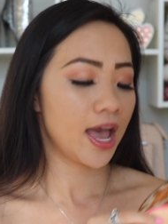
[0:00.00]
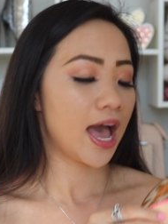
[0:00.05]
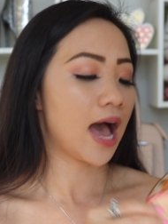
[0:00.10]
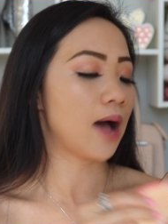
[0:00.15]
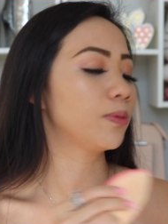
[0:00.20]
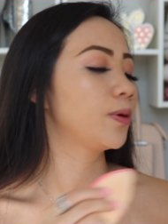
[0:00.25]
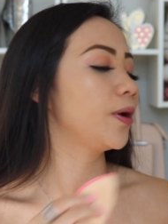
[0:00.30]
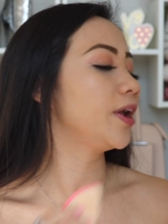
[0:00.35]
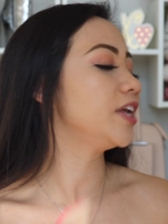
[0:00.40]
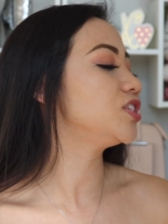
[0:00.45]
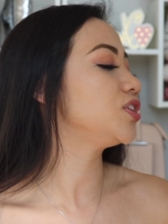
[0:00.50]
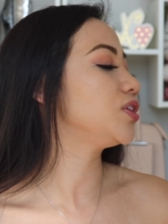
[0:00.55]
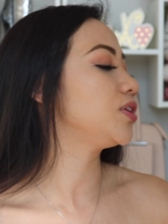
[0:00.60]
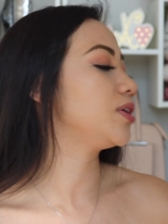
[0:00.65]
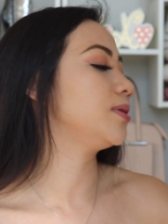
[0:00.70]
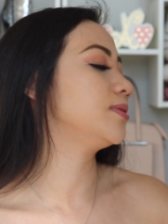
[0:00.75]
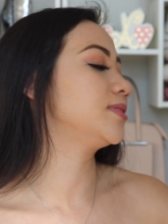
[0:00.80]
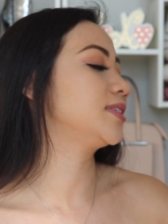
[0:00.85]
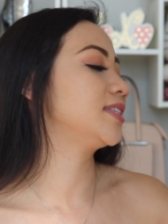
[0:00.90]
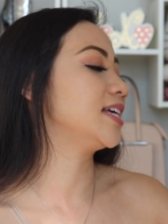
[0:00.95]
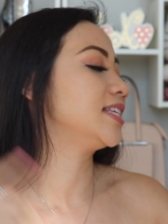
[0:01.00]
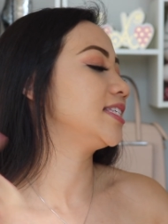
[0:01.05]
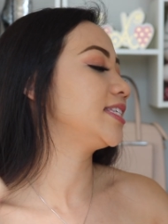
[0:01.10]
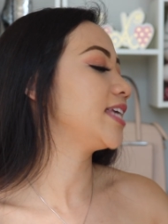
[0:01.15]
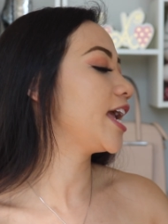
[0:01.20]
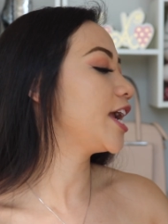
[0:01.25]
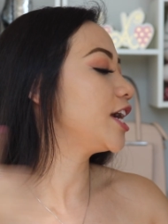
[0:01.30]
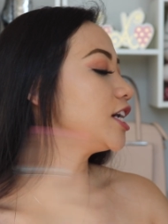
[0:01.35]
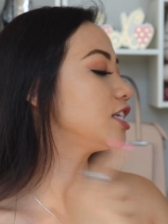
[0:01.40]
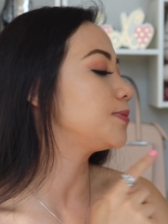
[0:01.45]
I'm going to use this
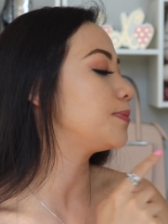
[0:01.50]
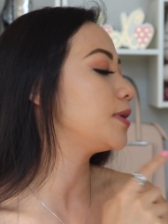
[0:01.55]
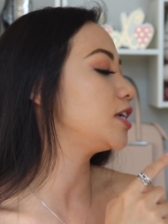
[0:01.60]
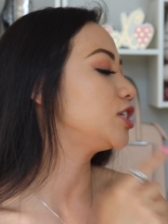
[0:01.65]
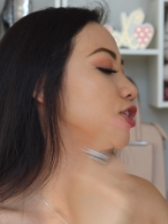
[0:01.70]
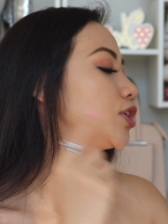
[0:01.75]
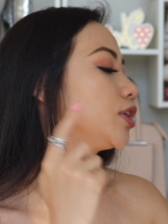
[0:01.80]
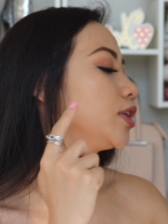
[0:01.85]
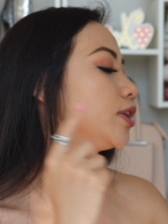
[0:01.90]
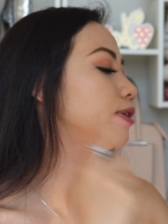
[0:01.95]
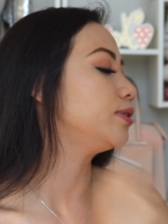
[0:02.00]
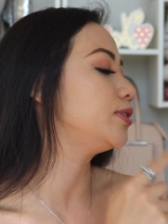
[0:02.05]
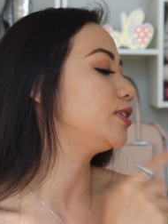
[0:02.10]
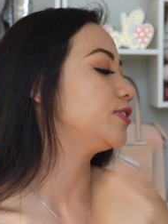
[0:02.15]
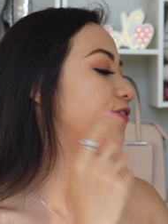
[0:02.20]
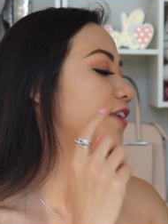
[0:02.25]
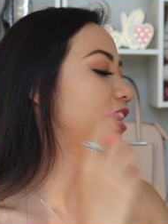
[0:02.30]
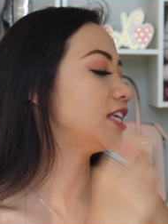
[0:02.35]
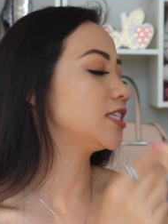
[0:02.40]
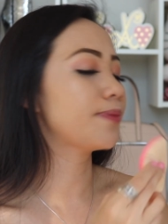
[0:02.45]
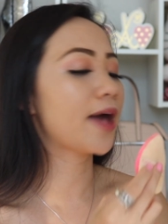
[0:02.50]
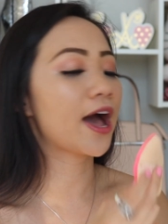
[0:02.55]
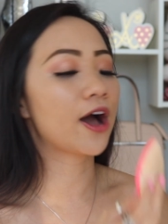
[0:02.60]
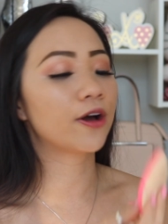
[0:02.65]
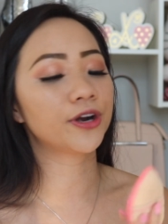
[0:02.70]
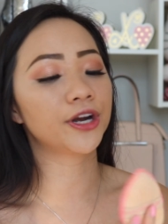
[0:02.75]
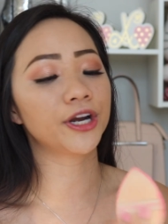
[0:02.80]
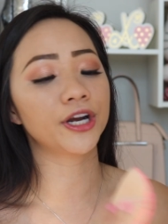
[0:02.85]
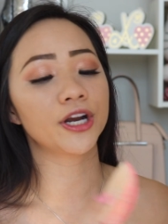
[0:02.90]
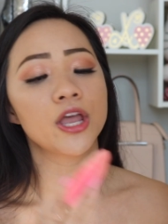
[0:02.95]
Airspun Loose Face
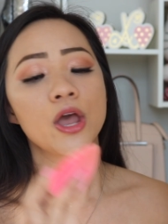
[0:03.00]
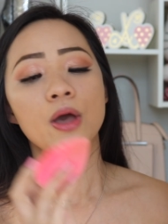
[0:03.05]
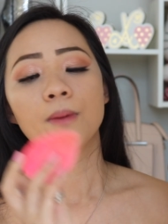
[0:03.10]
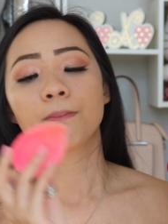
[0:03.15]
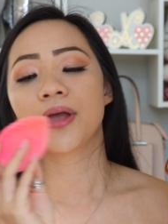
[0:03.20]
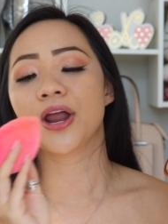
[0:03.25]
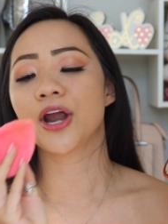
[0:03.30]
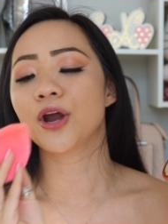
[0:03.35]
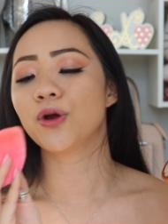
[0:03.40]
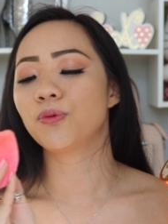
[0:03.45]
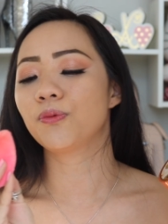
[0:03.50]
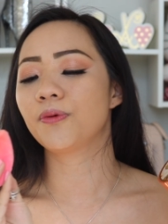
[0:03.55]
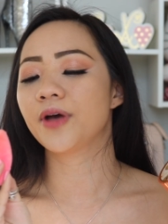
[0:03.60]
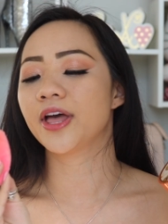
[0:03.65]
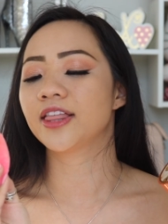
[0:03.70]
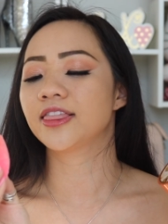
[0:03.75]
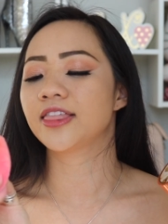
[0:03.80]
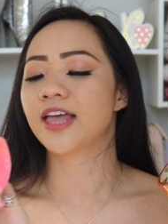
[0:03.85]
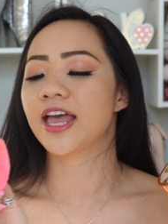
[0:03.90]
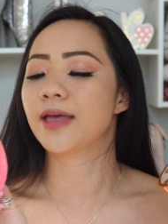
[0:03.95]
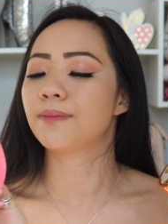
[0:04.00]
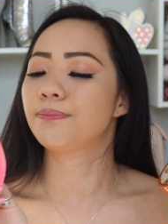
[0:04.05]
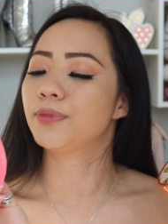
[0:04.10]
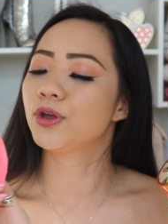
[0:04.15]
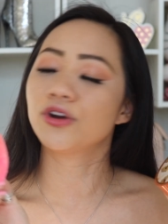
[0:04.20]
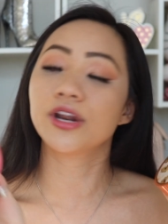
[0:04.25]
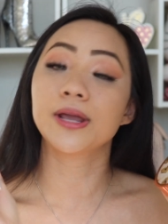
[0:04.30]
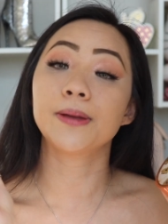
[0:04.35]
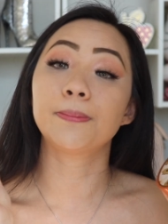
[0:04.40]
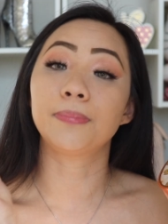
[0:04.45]
Powder paired with a
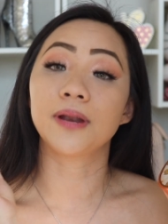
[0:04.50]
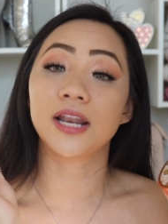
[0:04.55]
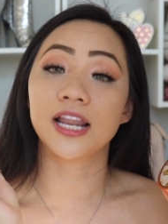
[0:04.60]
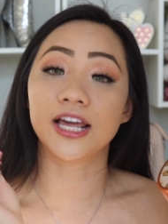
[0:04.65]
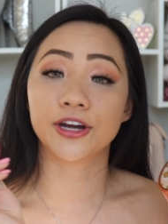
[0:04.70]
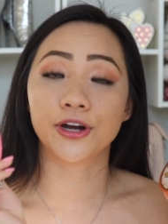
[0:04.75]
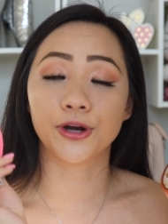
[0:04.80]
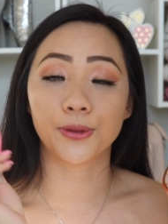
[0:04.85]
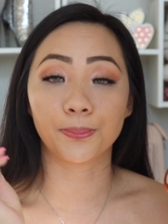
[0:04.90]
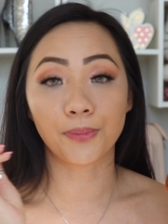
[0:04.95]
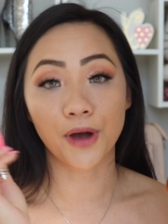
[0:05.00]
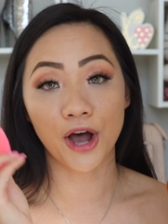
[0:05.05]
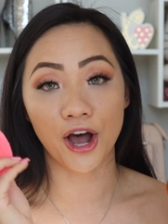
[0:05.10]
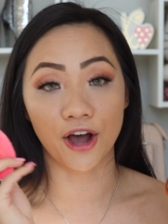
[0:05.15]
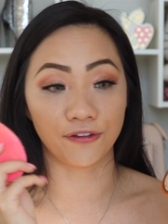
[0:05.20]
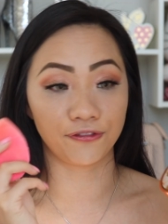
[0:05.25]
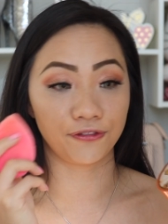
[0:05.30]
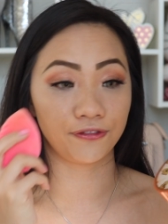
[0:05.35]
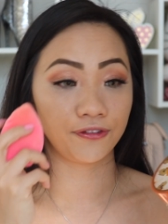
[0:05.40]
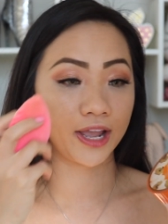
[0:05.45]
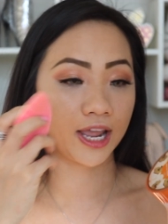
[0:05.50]
Beauty Blender Puff.